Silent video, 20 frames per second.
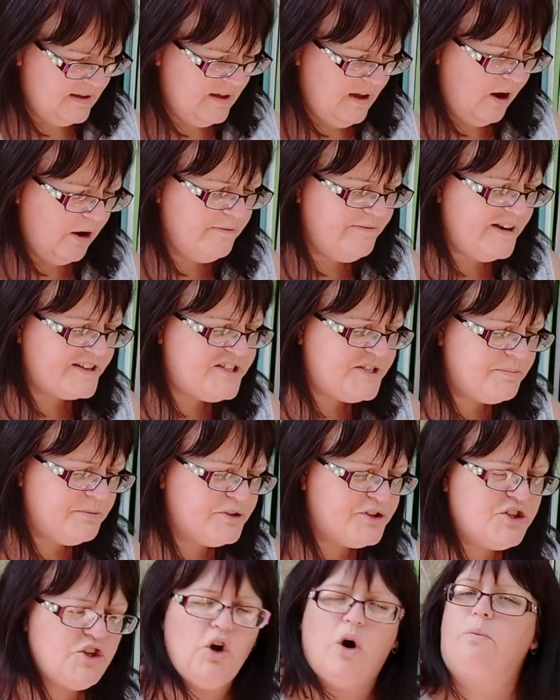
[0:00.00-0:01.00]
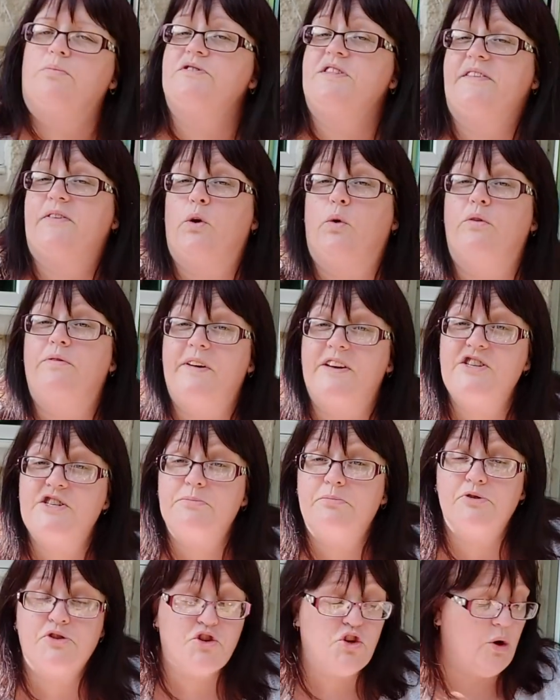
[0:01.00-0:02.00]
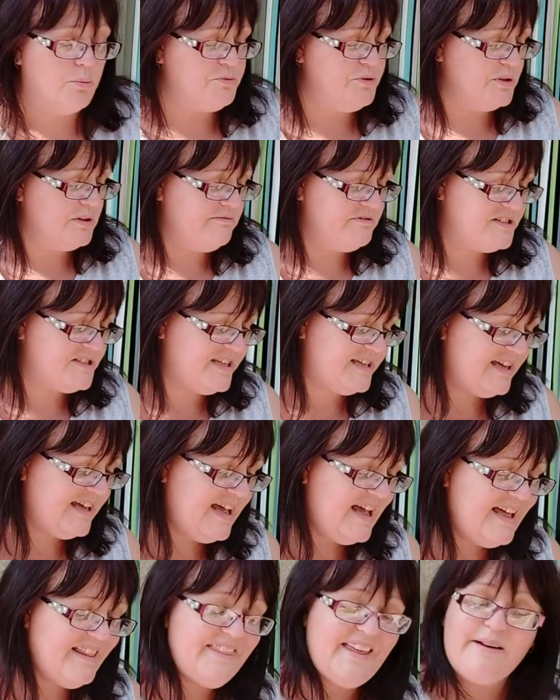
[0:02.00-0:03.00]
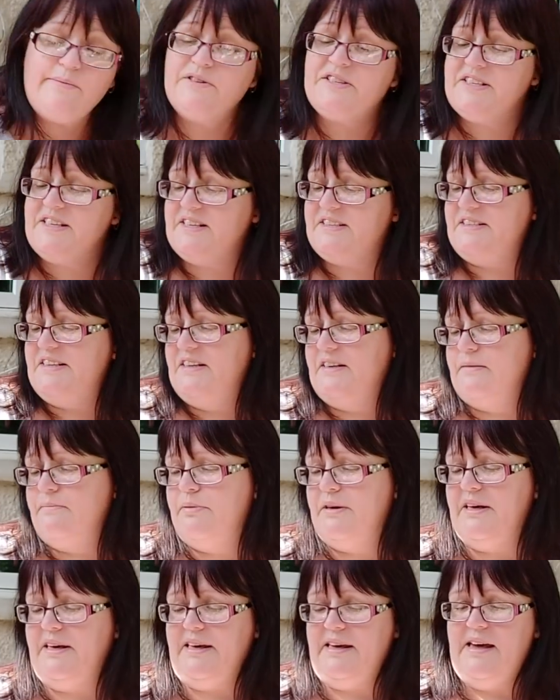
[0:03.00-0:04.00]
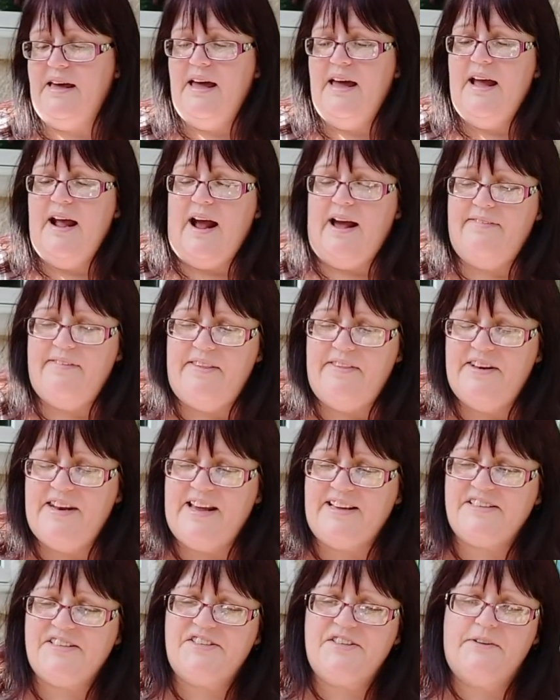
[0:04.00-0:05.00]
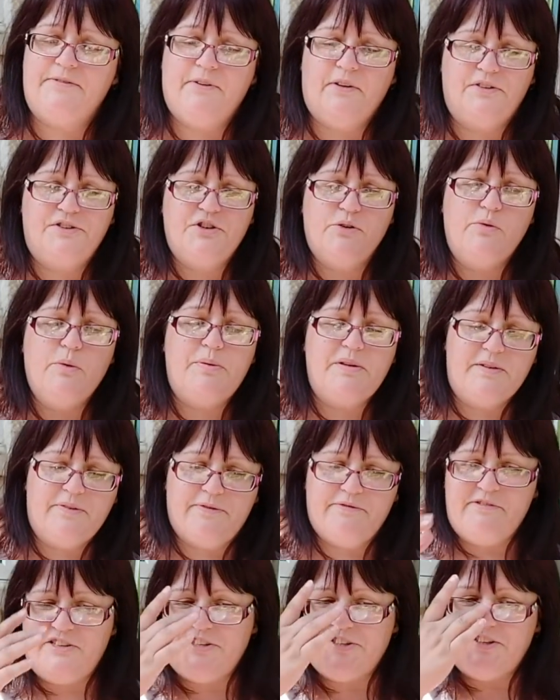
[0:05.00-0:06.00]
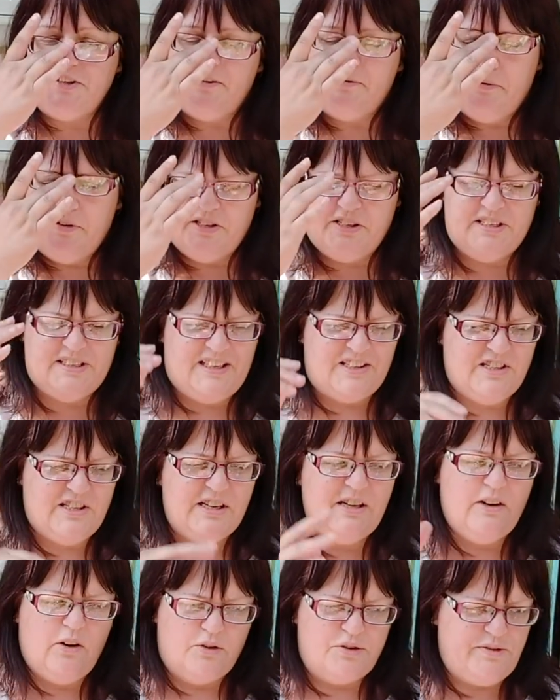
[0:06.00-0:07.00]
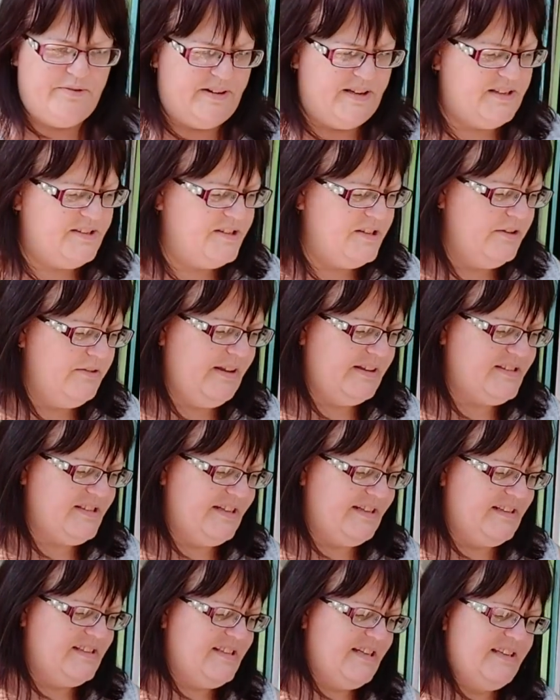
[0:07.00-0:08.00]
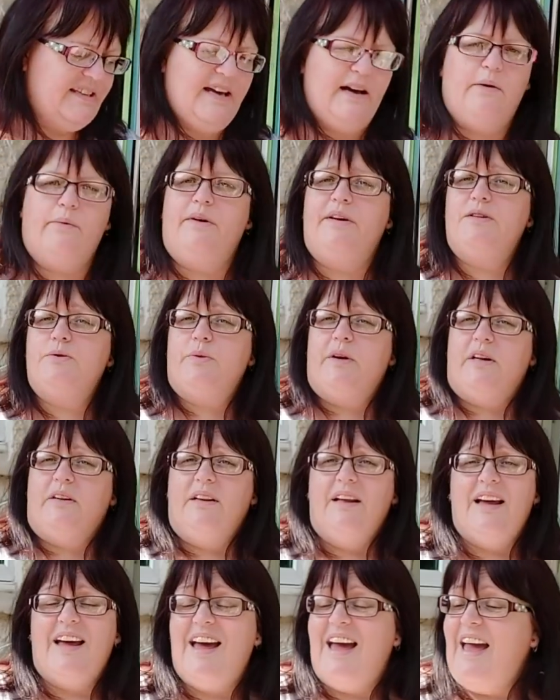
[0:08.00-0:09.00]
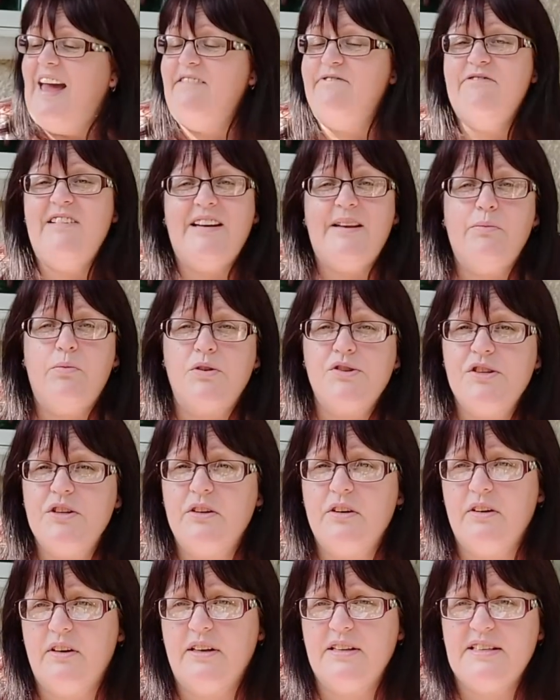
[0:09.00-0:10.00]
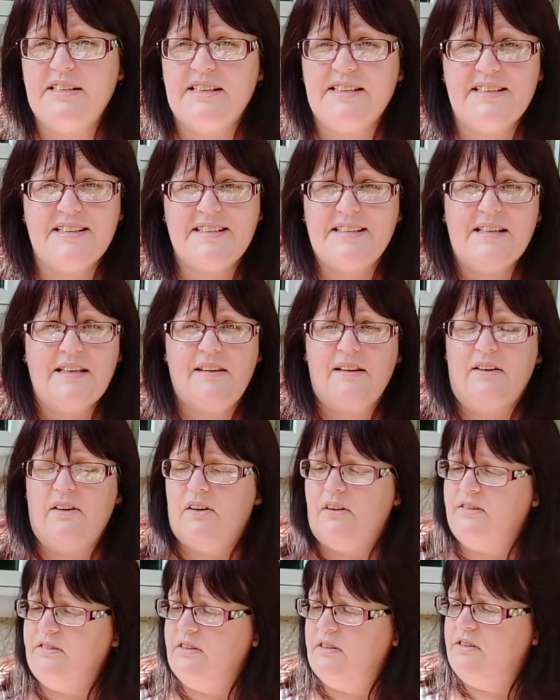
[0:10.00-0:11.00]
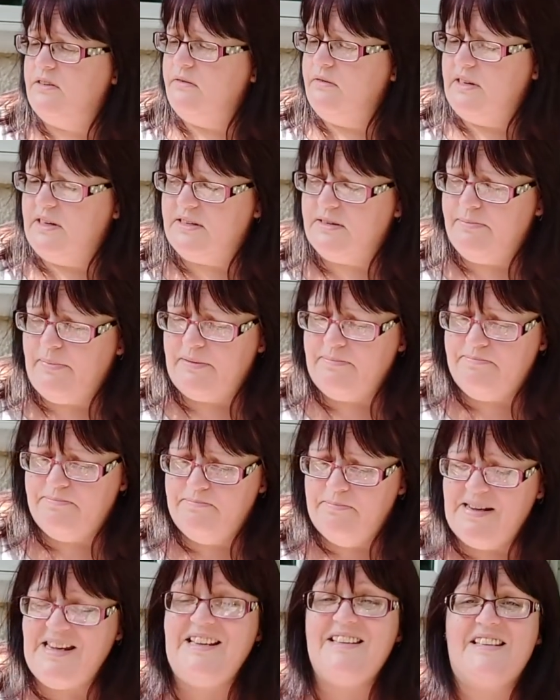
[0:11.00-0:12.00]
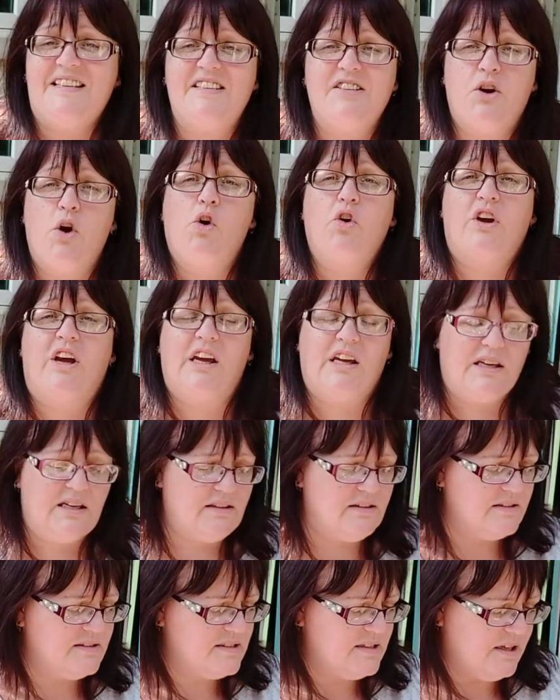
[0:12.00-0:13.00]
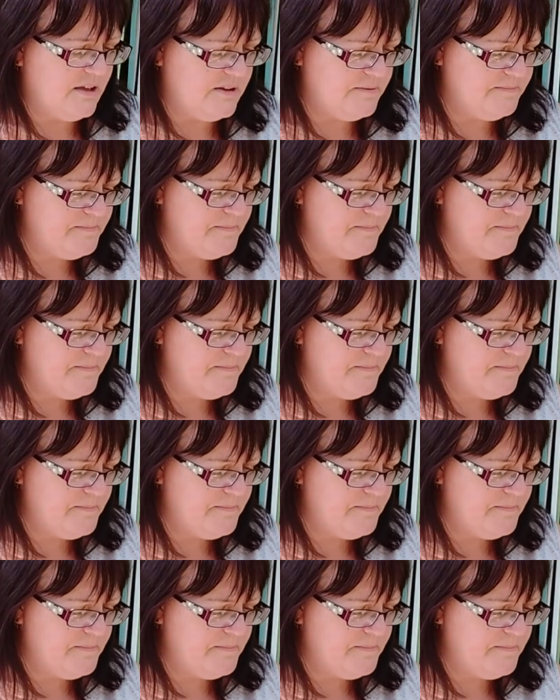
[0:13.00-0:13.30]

Oh, vegetables chopped. They're called vegetables chopped on the receipt. They were 69p. And then the next stuff I'll do will be the fridge stuff, which is actually a lot of it, so Natalie can take that away as well. It really wasn't a good idea to sit in the garden and do this. My meat is cooking in the sun.